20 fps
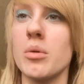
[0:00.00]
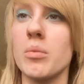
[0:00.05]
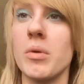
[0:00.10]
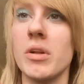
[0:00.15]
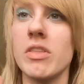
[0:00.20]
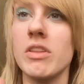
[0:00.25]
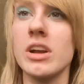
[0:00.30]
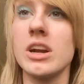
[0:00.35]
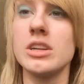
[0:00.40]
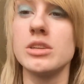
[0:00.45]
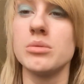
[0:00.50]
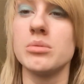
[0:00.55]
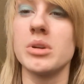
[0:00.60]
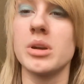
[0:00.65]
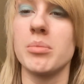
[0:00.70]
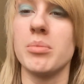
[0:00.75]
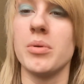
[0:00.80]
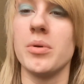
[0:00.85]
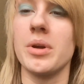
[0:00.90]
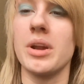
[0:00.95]
One thing I do want
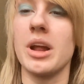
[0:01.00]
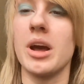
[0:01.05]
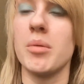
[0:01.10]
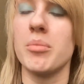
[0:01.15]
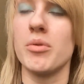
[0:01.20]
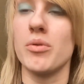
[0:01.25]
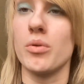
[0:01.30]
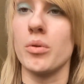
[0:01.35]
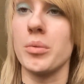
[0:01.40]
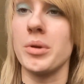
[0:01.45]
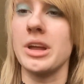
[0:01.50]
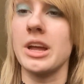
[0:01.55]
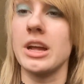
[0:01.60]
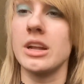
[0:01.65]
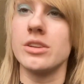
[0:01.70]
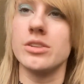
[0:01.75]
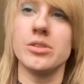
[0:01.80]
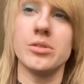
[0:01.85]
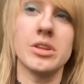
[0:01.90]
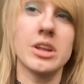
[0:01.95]
to point out before we get
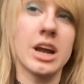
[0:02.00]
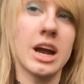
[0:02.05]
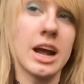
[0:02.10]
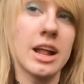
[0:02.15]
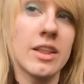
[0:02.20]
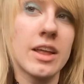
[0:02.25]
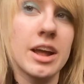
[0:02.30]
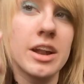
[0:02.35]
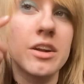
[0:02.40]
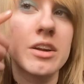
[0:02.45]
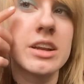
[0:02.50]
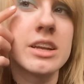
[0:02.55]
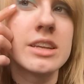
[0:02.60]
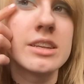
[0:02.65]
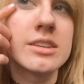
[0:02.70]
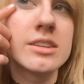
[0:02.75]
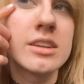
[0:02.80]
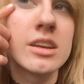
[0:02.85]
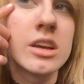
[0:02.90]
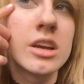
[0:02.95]
into the eyeliner
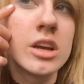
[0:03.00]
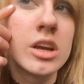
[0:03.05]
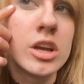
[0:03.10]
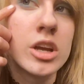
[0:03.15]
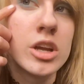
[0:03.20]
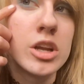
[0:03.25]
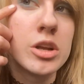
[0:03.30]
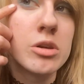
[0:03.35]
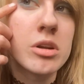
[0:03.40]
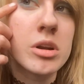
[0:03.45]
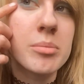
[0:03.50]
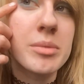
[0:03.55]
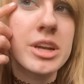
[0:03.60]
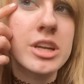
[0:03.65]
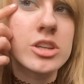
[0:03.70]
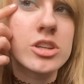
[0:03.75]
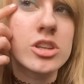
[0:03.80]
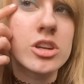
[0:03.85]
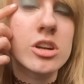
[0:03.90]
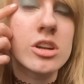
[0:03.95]
is you want to make
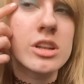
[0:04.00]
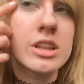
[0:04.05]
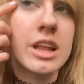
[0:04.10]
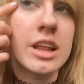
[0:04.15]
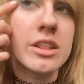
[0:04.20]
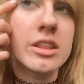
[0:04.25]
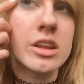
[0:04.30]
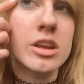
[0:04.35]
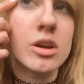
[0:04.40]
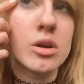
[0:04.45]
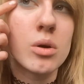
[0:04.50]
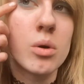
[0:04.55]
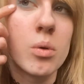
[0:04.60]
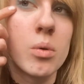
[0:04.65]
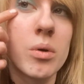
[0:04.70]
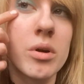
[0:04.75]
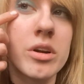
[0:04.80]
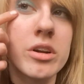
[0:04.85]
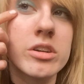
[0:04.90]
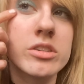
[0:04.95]
sure that the
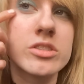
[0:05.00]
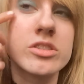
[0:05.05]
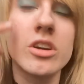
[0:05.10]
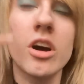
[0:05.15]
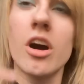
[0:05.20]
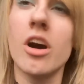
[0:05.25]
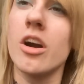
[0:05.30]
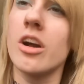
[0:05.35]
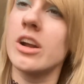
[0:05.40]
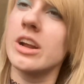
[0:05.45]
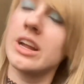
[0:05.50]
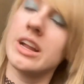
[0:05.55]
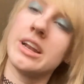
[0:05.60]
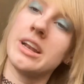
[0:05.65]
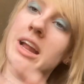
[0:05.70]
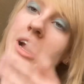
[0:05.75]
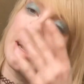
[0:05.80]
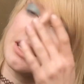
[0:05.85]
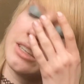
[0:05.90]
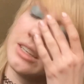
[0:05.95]
corners are
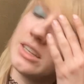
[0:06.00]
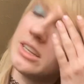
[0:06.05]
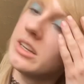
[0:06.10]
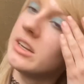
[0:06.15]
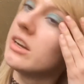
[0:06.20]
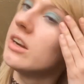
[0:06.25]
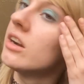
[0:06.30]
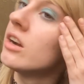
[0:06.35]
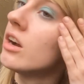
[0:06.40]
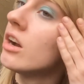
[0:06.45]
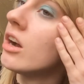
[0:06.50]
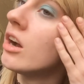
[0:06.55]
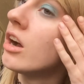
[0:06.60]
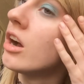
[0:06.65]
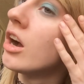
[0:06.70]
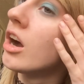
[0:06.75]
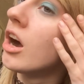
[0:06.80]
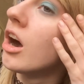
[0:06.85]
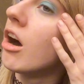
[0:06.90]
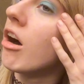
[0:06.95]
connected
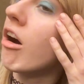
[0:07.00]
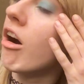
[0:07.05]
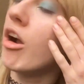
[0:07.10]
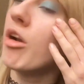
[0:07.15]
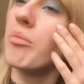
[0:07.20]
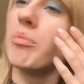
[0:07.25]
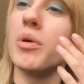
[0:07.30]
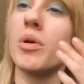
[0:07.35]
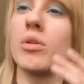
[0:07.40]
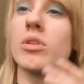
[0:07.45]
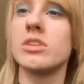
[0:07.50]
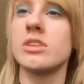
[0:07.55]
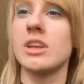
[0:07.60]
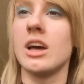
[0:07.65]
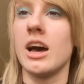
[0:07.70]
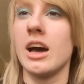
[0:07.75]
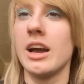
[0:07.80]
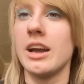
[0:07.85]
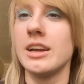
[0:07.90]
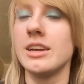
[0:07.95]
on both
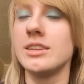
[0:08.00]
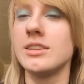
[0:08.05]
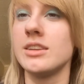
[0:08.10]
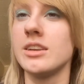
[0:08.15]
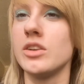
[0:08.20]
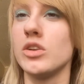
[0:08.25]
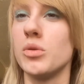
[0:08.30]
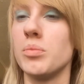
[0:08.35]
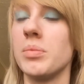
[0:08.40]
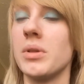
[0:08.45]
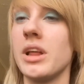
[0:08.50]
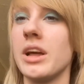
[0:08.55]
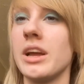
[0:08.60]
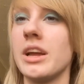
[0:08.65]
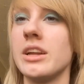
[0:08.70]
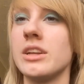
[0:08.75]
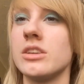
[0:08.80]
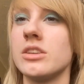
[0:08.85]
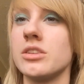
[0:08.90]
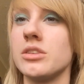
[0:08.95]
sides. It'll play
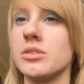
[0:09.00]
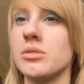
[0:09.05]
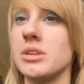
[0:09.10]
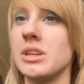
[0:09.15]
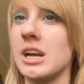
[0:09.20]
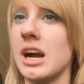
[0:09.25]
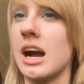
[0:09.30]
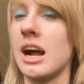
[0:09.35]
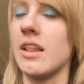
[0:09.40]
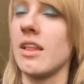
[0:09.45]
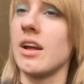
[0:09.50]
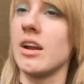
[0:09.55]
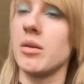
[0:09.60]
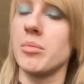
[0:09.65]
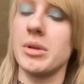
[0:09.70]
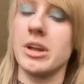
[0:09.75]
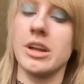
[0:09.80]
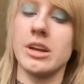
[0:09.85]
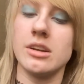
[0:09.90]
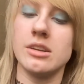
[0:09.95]
into the eyeliner
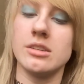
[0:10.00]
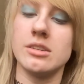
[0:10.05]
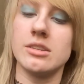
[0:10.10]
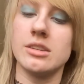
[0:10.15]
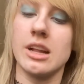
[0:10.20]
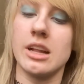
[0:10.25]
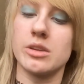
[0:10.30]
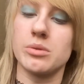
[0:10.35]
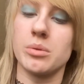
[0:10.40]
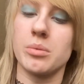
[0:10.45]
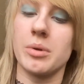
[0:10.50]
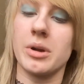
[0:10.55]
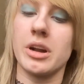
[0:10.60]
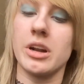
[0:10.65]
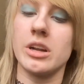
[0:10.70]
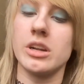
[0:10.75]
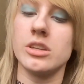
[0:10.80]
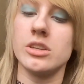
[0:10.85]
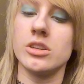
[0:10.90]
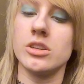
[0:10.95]
because that's what we're
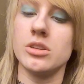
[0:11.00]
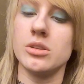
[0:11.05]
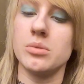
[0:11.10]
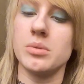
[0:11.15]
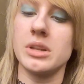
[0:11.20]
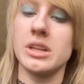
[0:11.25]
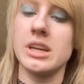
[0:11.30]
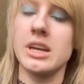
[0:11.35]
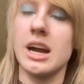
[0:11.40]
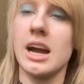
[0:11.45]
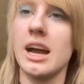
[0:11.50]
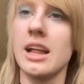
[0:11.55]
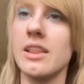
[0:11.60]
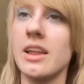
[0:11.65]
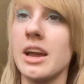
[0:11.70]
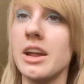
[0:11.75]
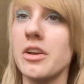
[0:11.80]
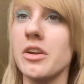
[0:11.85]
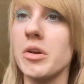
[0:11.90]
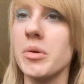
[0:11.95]
going to do with the
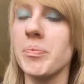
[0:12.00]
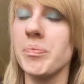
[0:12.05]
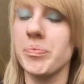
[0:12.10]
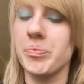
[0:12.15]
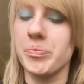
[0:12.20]
eyeliner.